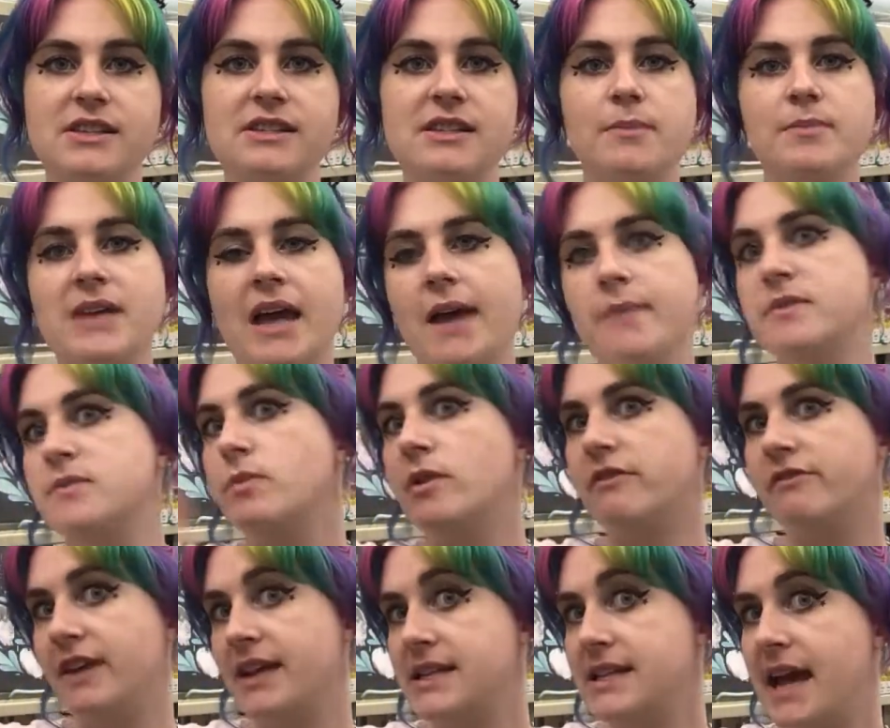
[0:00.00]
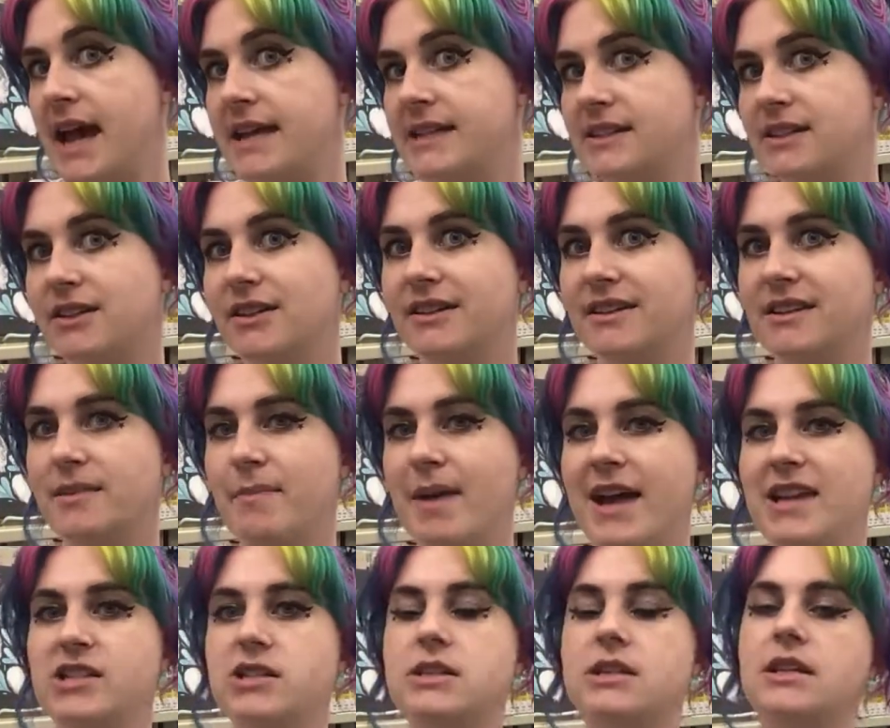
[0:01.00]
sometimes more fantastical and
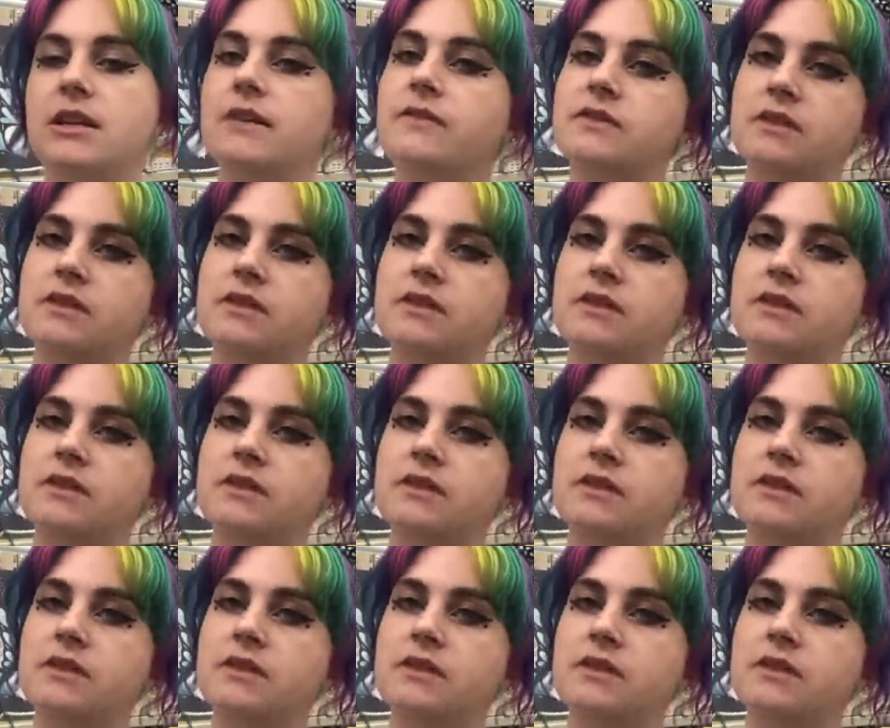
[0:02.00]
imaginative,